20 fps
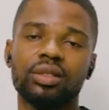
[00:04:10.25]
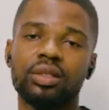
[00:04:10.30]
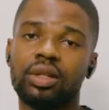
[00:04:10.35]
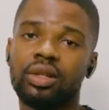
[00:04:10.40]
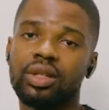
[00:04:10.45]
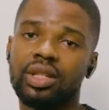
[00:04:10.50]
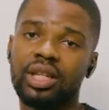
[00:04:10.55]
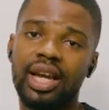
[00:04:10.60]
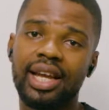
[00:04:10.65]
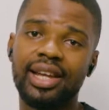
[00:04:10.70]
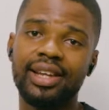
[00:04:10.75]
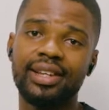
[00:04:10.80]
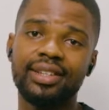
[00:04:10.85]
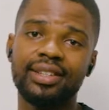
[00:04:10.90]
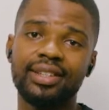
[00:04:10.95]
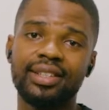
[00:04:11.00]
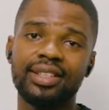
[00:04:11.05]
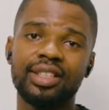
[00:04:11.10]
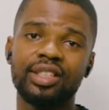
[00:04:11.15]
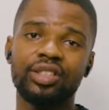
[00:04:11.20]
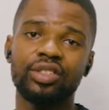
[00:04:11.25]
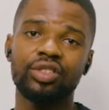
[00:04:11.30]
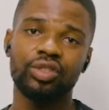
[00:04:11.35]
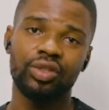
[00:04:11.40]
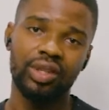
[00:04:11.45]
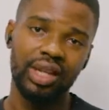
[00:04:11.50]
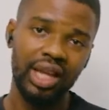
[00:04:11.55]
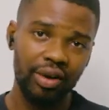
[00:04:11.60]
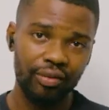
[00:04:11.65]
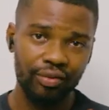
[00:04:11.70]
okay?
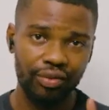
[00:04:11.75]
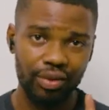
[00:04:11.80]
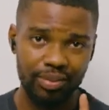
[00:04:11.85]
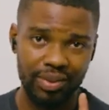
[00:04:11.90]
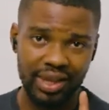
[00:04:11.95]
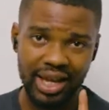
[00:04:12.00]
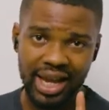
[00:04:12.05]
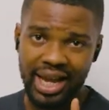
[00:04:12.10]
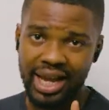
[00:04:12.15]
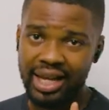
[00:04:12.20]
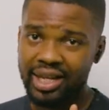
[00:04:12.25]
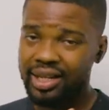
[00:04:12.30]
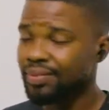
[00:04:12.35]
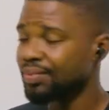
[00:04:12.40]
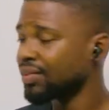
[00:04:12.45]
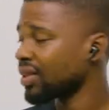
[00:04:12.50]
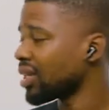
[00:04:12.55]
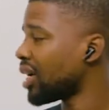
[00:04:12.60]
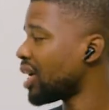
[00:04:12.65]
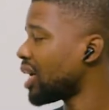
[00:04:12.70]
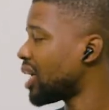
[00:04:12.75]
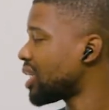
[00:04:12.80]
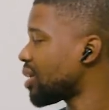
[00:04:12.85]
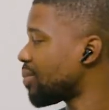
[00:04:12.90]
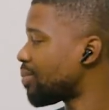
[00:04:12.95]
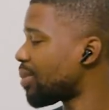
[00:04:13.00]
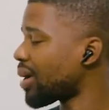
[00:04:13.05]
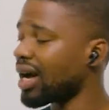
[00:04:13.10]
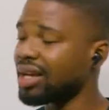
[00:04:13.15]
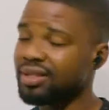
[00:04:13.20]
So learn from there. And
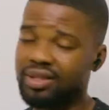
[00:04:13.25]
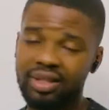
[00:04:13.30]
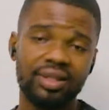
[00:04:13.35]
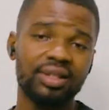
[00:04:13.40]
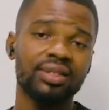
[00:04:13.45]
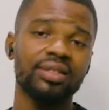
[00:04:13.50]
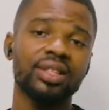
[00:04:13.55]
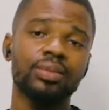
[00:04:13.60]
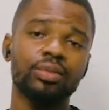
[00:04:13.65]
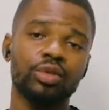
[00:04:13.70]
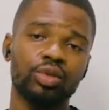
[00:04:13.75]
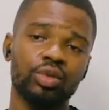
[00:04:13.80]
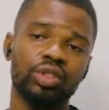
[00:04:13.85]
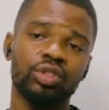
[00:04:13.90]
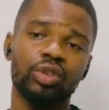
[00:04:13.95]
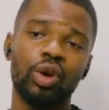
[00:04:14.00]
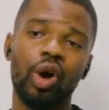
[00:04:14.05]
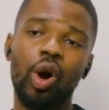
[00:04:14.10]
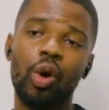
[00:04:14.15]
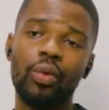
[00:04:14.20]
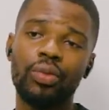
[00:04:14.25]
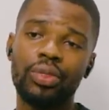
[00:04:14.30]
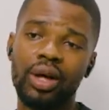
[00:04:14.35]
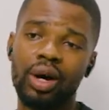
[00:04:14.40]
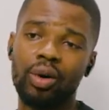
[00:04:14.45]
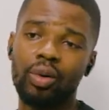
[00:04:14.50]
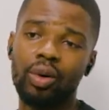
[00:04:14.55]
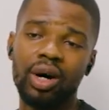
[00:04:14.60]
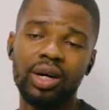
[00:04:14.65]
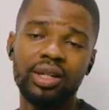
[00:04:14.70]
then parasitism too is
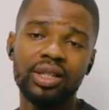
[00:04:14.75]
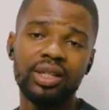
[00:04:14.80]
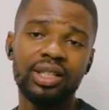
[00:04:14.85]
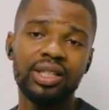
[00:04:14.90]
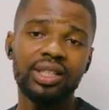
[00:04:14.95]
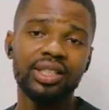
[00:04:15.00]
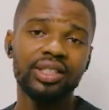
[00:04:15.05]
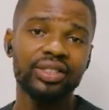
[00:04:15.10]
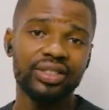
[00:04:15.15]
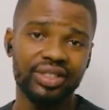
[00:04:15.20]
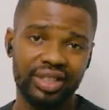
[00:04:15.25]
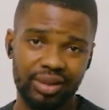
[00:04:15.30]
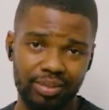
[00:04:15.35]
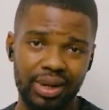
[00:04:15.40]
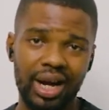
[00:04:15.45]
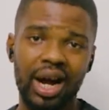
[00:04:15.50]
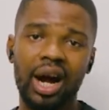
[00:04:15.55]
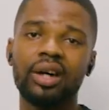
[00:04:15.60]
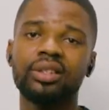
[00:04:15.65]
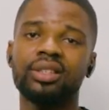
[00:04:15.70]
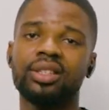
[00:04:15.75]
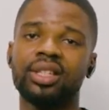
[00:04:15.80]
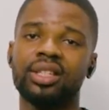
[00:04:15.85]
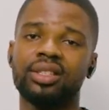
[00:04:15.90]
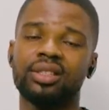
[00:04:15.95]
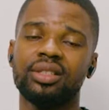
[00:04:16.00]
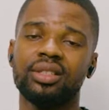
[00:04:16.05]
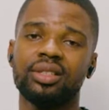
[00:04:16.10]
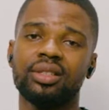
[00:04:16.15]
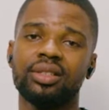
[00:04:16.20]
under what?
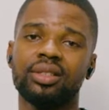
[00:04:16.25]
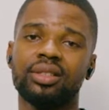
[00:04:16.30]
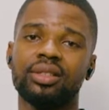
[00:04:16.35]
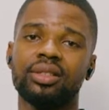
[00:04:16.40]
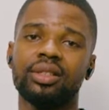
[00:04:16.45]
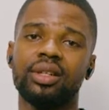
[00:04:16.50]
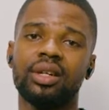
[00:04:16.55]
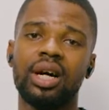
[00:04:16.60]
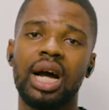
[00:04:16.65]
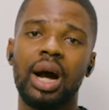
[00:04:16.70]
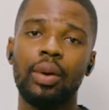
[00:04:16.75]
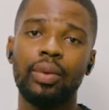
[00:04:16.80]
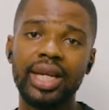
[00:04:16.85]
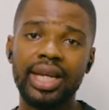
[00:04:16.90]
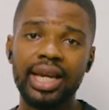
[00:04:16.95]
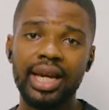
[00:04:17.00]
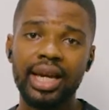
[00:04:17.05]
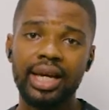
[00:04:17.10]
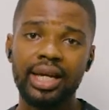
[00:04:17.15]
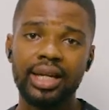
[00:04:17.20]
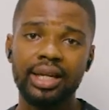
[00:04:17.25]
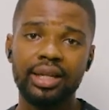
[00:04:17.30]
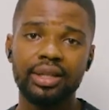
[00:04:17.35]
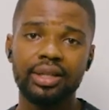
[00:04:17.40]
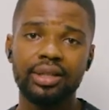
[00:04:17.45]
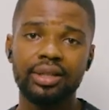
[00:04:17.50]
Symbiosis. Are we good?